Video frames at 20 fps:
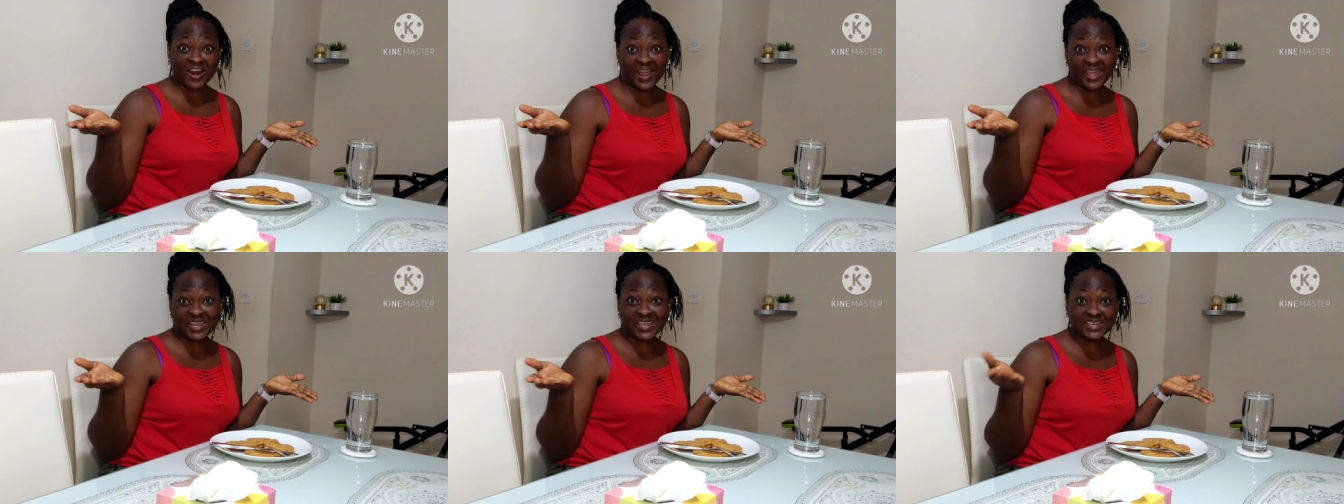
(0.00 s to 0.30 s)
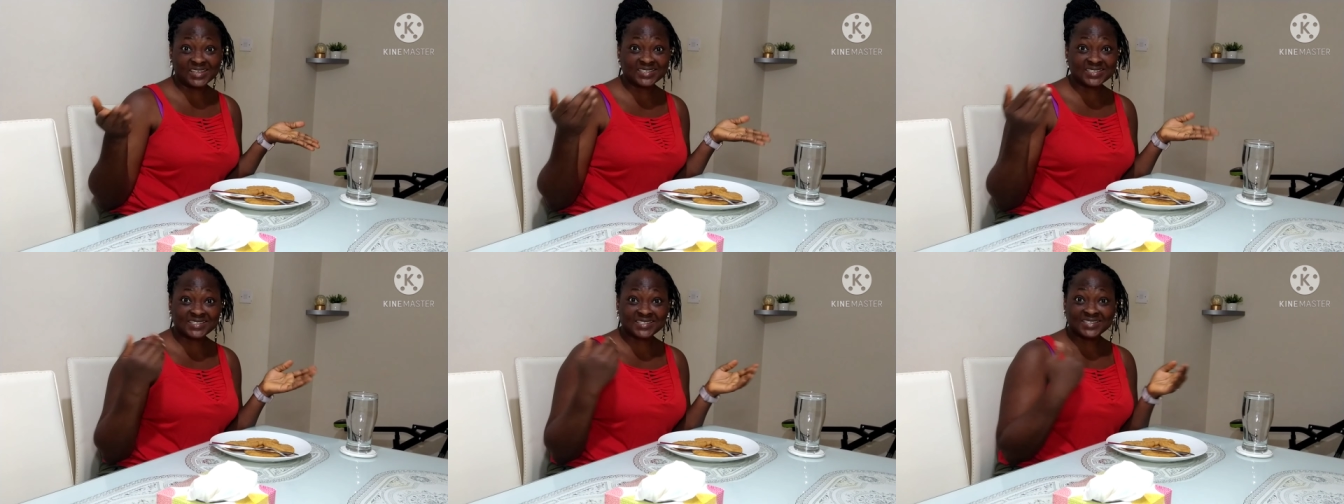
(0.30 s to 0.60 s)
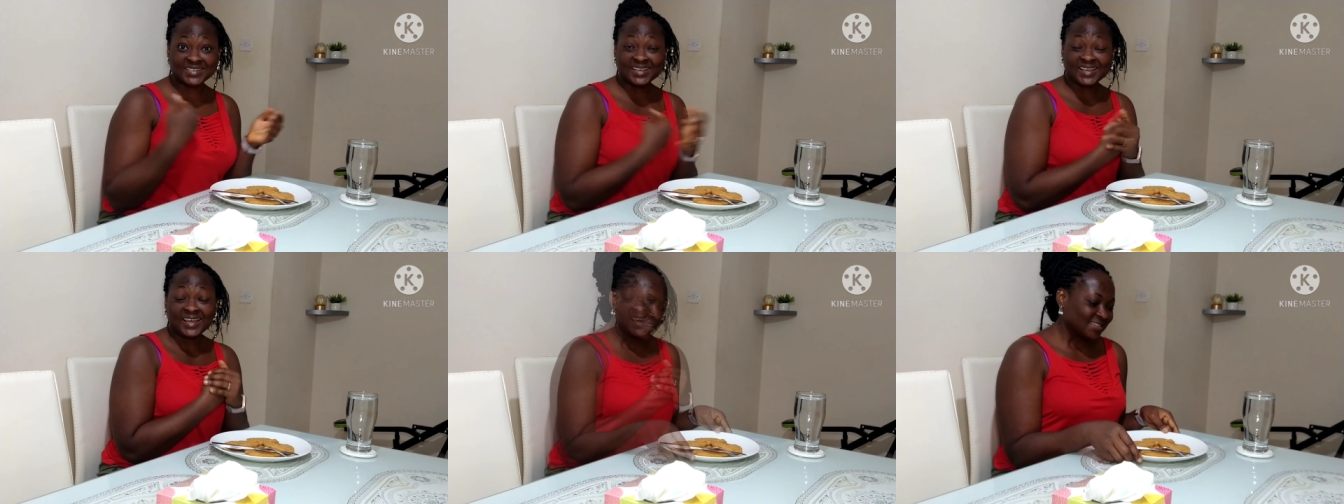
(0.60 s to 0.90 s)
try it
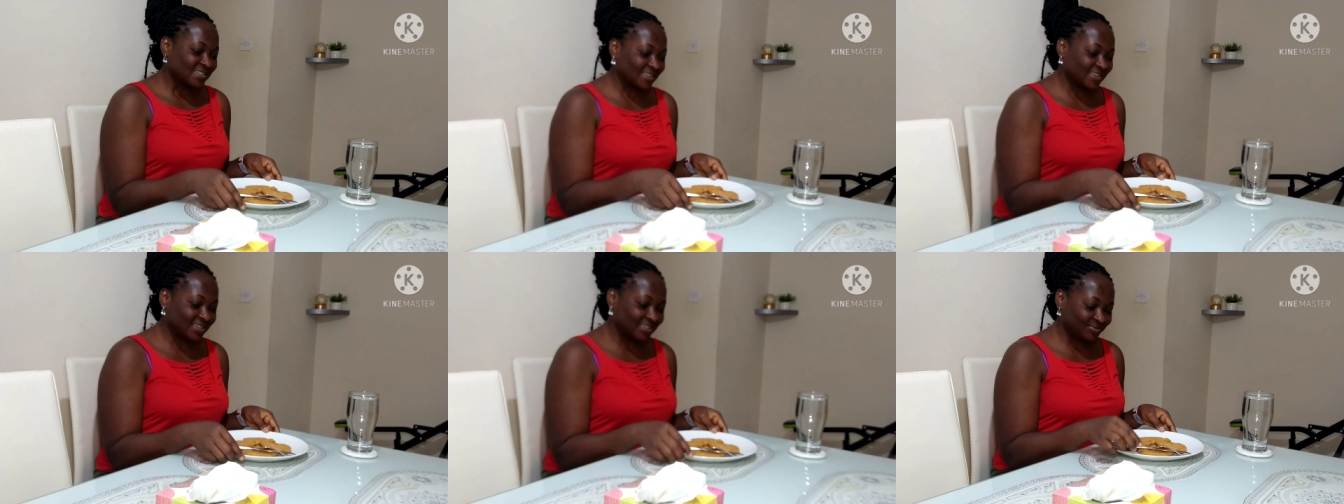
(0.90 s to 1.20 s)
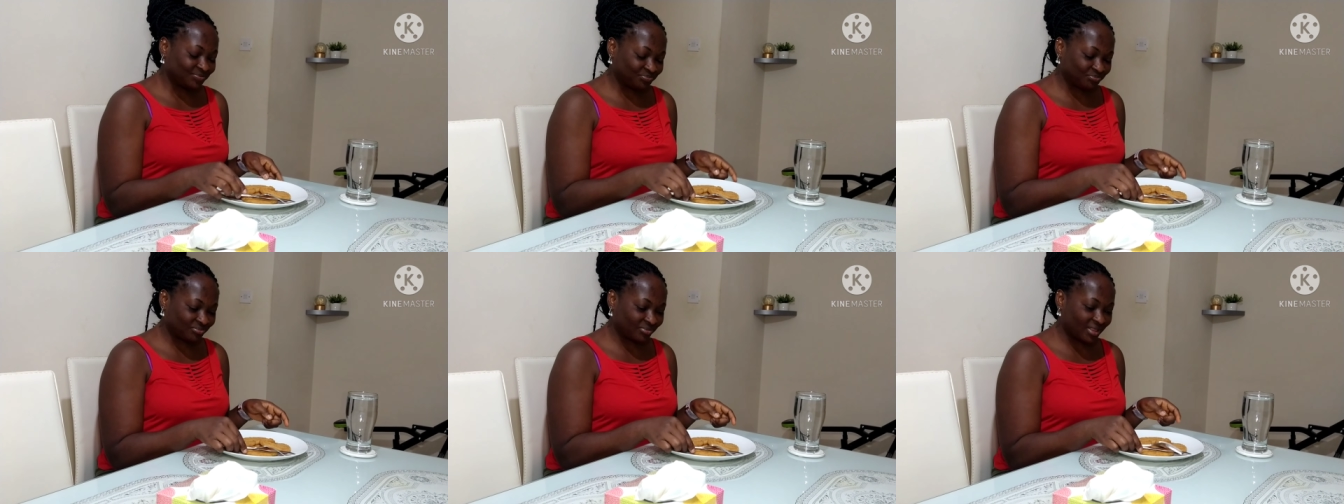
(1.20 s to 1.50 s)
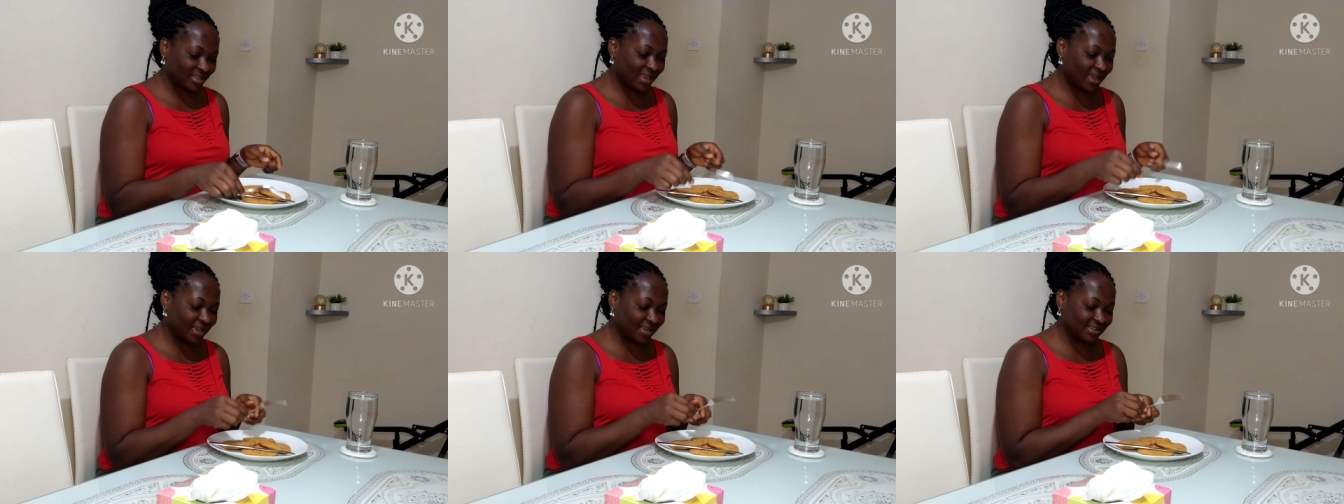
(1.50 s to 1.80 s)
so
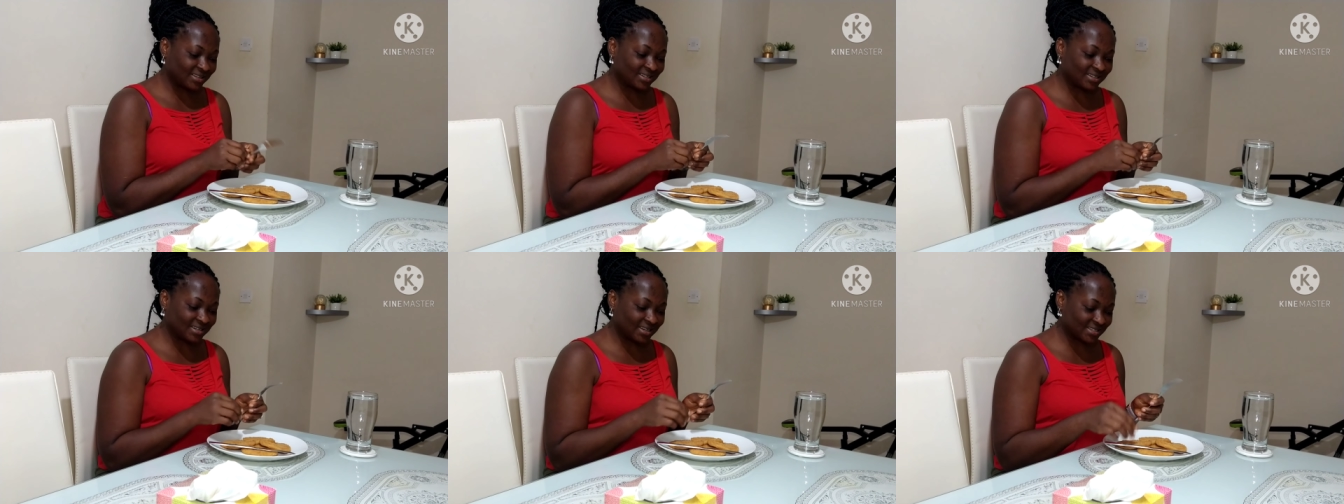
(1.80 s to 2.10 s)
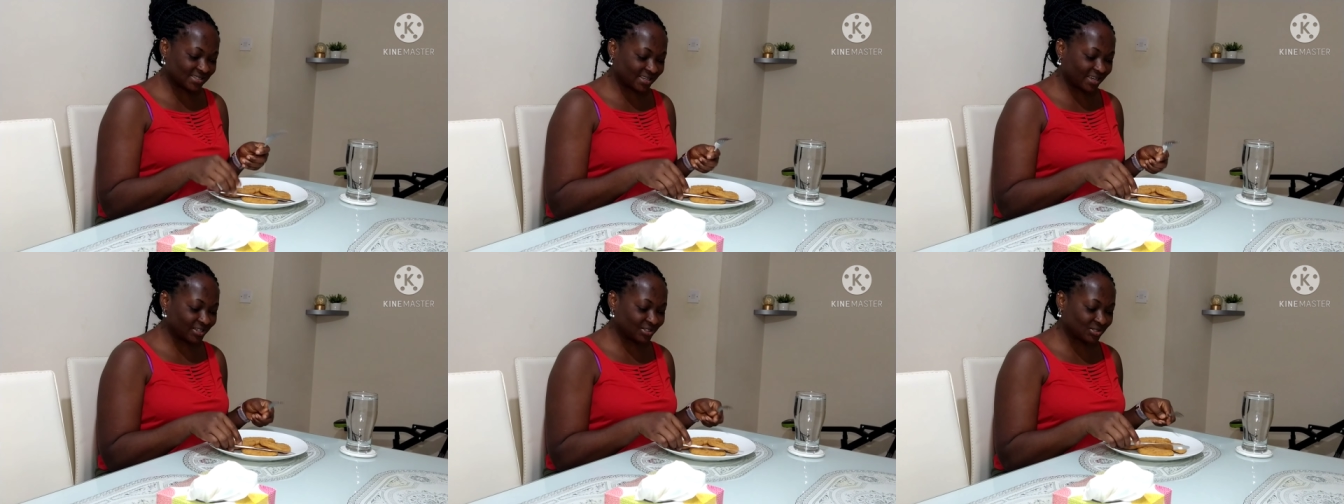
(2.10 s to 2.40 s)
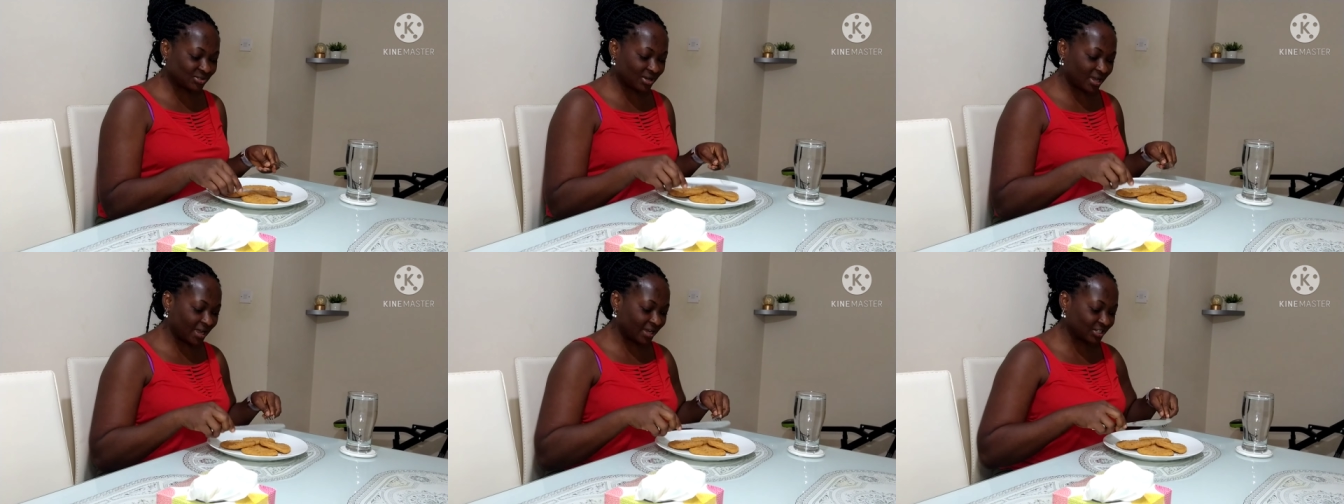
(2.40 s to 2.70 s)
yeah let's get
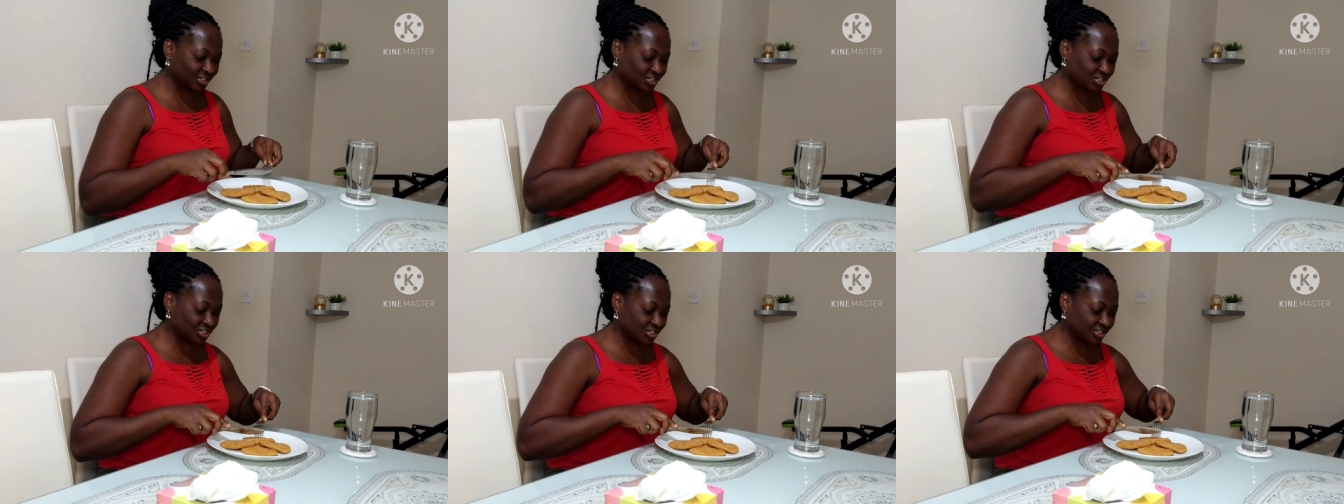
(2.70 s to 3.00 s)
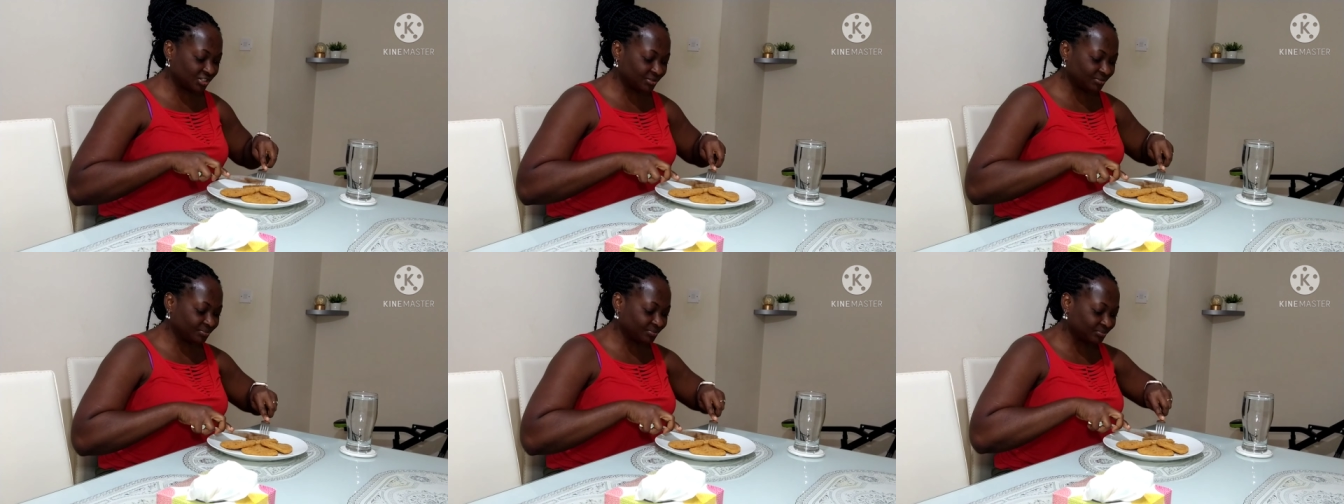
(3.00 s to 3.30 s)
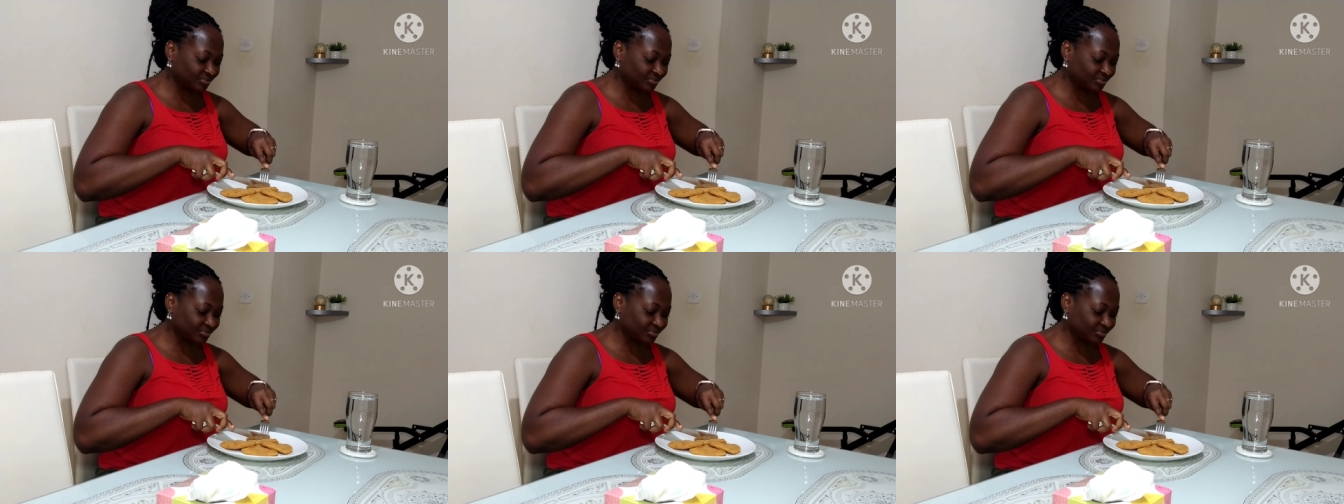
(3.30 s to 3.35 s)
into action